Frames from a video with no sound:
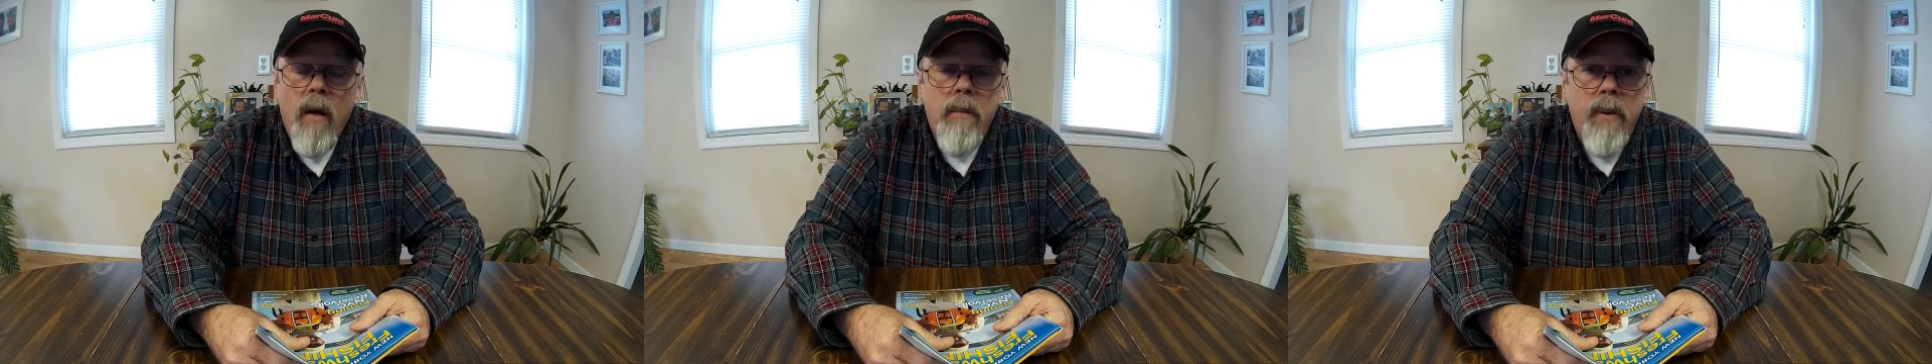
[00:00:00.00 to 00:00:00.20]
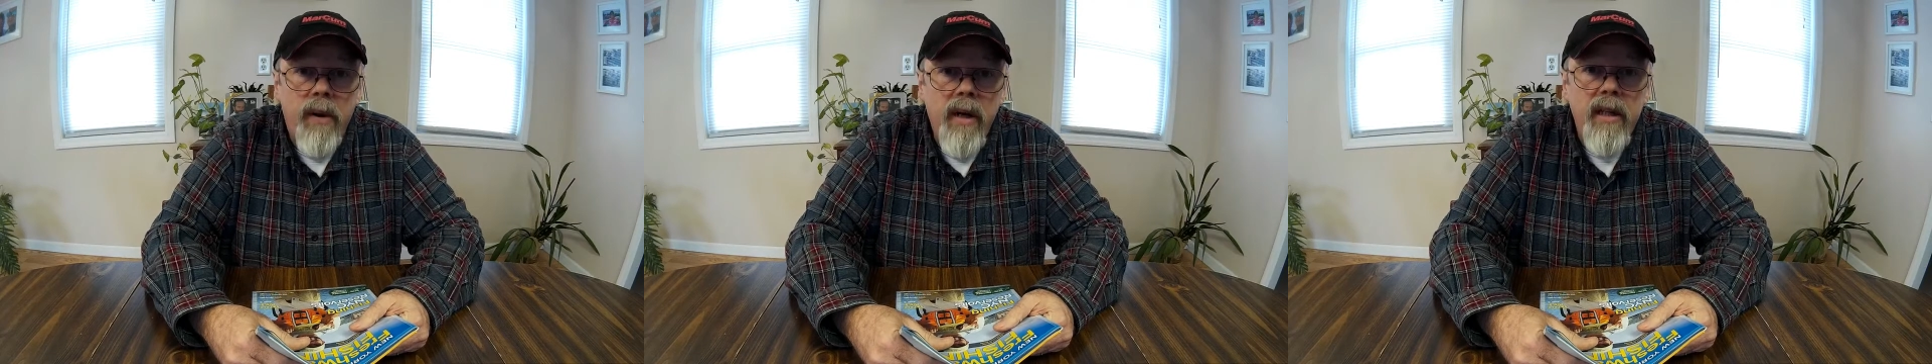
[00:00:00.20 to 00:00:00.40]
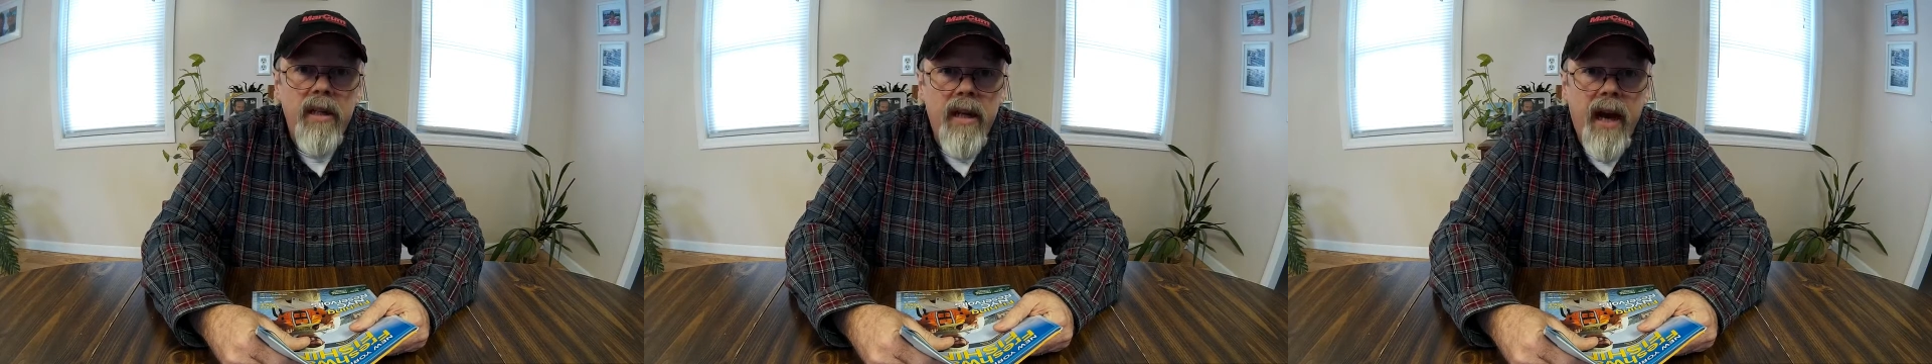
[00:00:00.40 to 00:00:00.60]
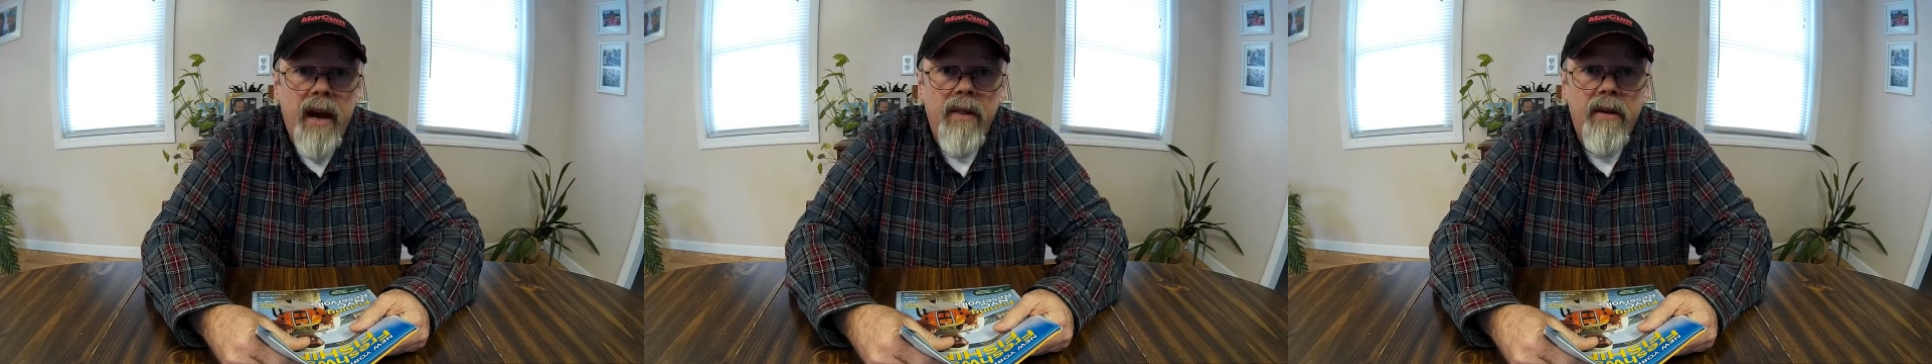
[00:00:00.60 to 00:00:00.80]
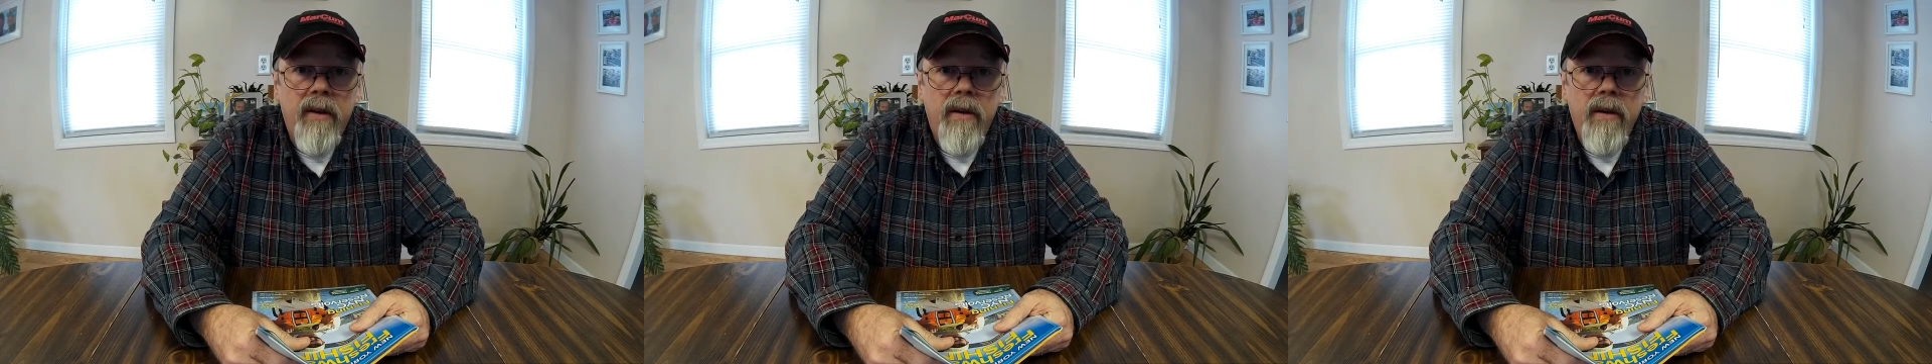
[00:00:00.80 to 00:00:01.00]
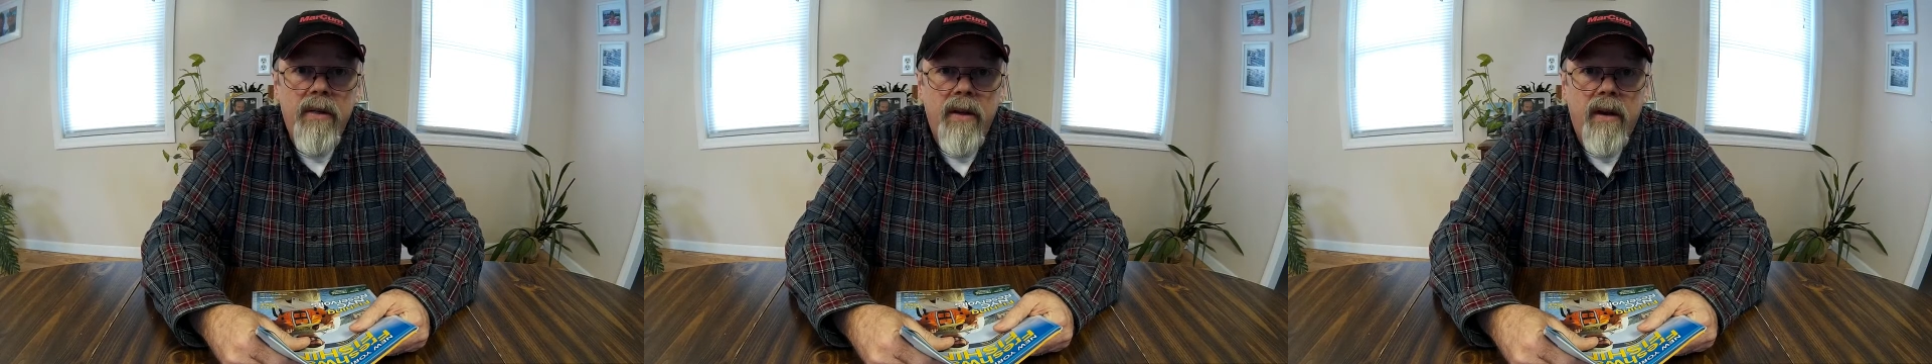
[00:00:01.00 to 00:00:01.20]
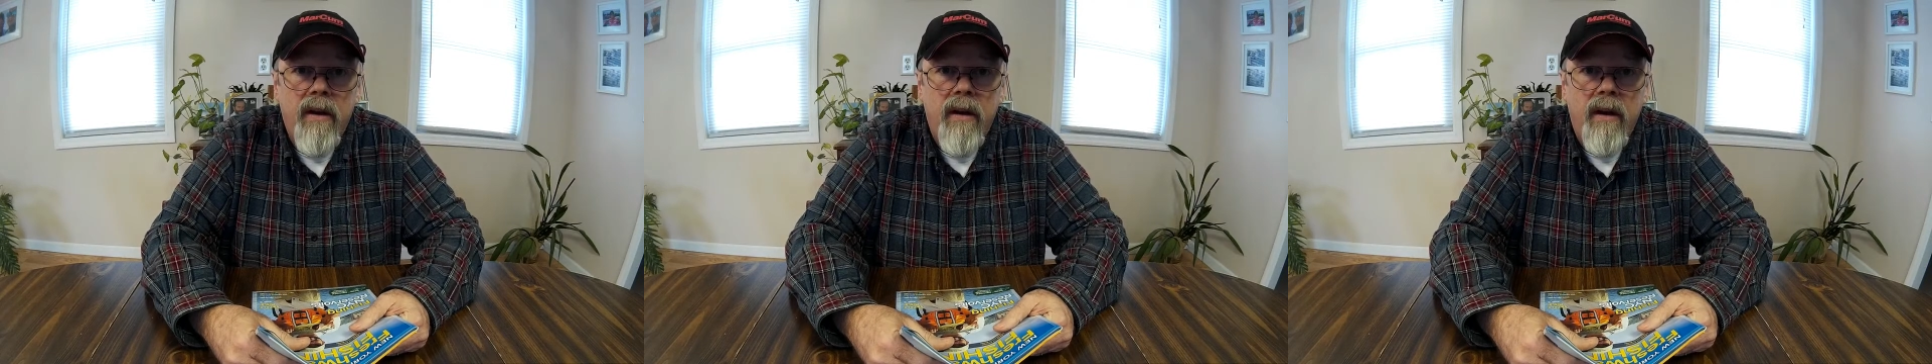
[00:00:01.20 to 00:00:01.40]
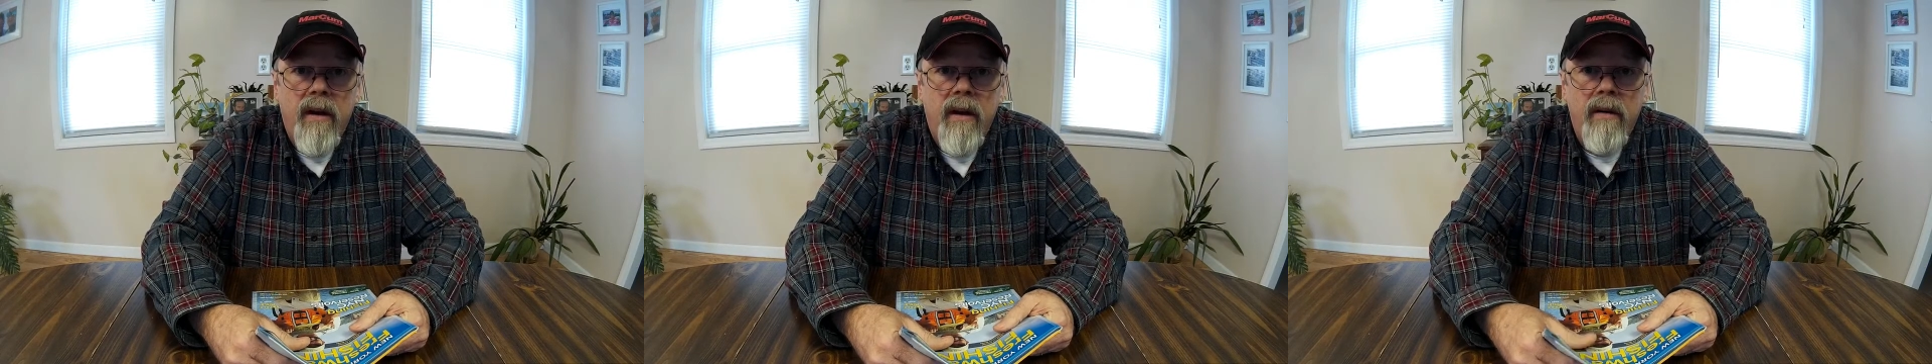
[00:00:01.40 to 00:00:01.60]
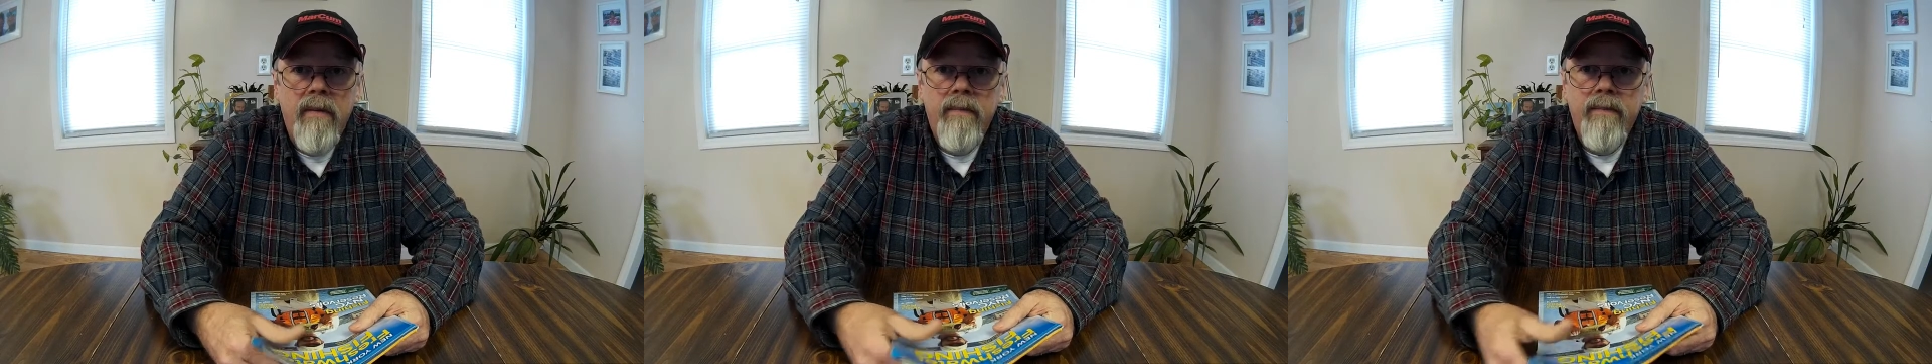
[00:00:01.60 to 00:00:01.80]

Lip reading: putting together the